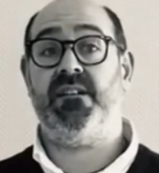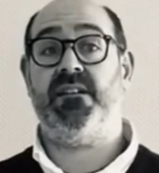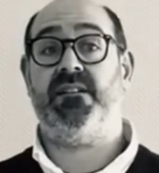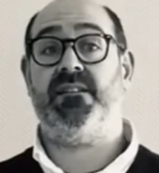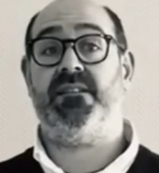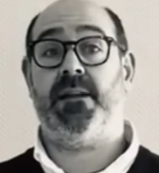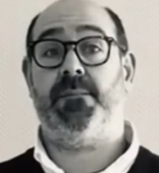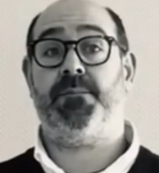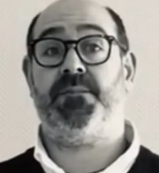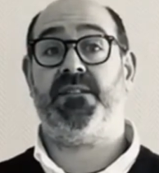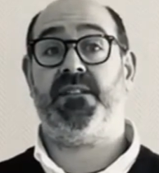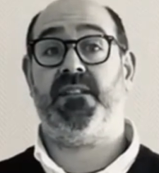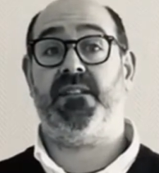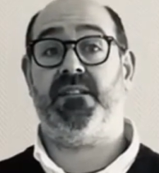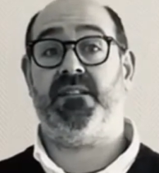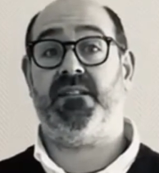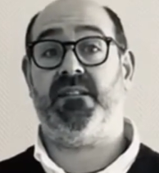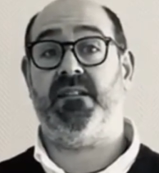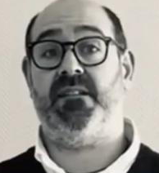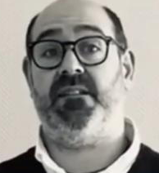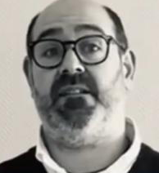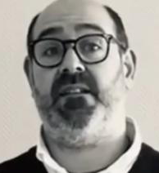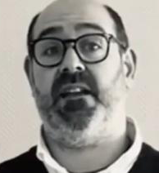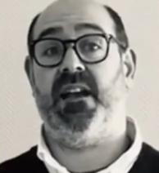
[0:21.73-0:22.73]

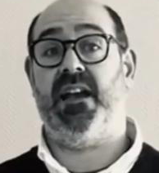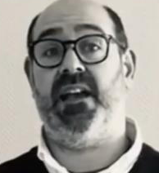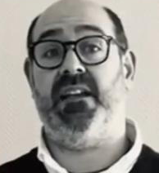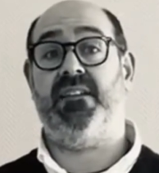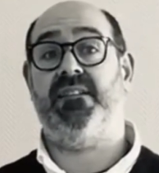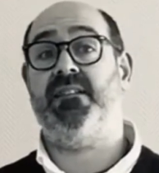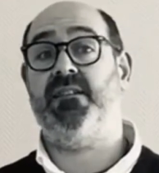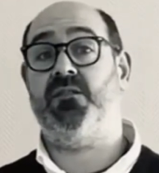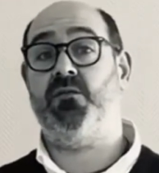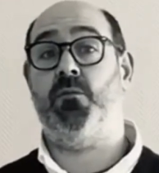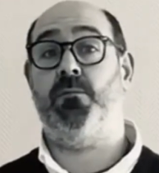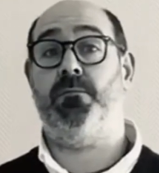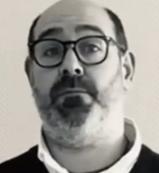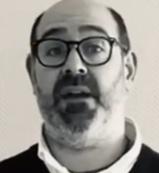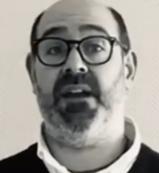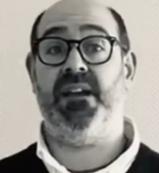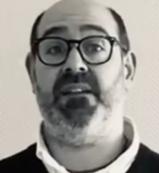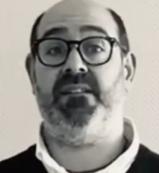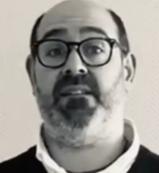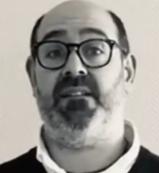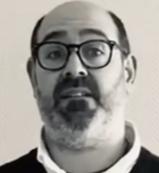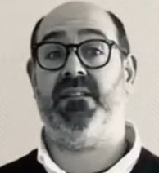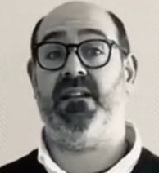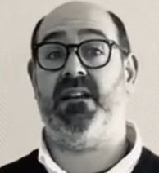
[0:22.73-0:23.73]
substances, acid or
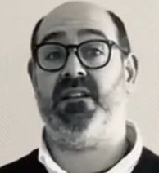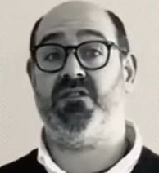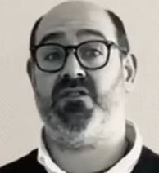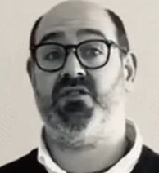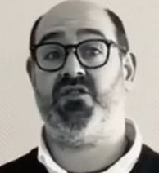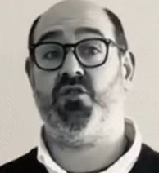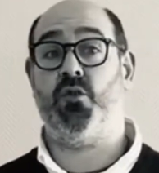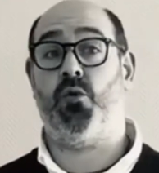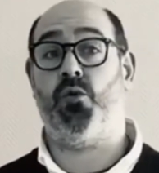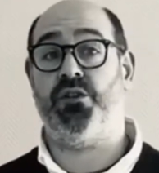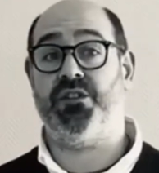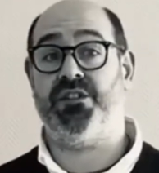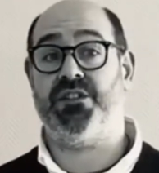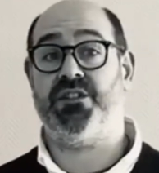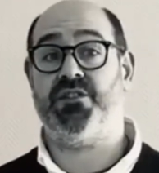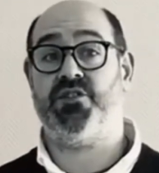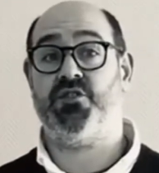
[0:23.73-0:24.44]
bases are stored,